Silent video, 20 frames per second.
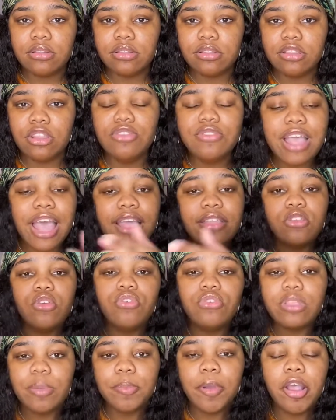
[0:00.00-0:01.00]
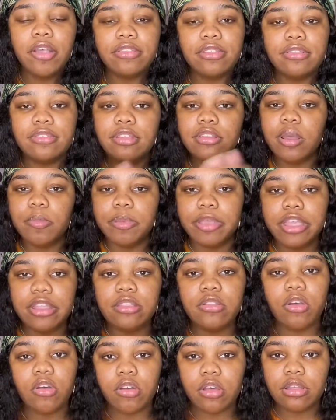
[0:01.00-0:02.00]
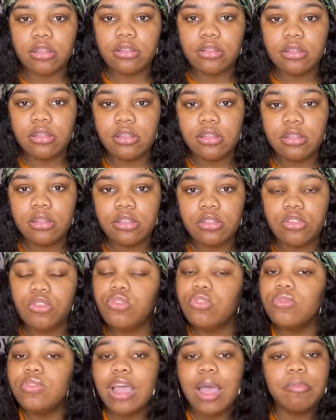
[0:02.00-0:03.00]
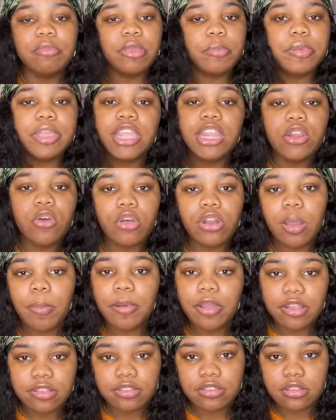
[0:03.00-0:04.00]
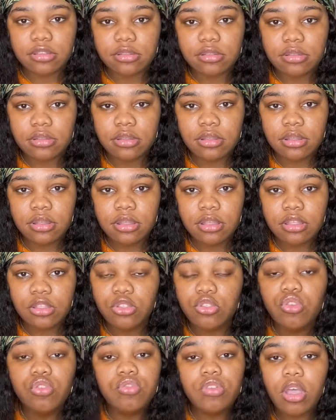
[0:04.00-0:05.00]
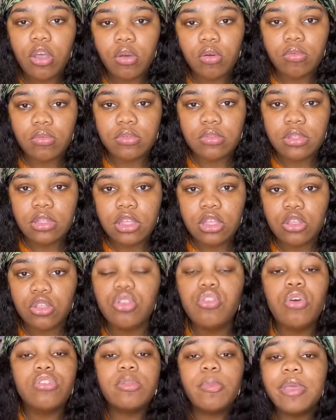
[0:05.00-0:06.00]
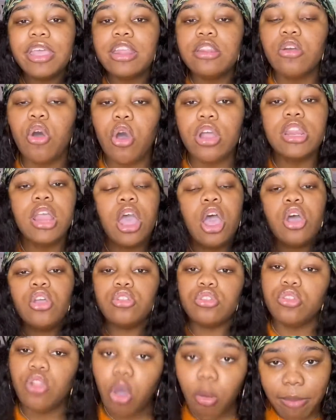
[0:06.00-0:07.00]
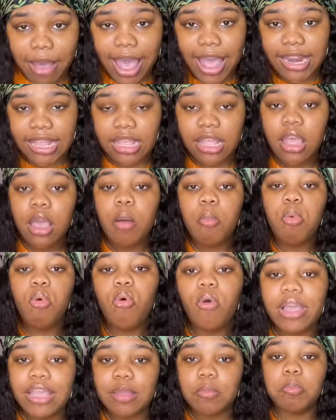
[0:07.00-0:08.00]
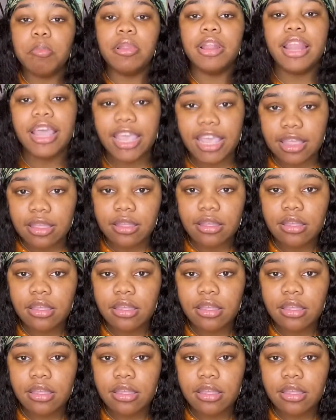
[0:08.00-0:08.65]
Do not use a person to depend on. You do not depend on a person. You don't. You don't depend on nobody, point blank.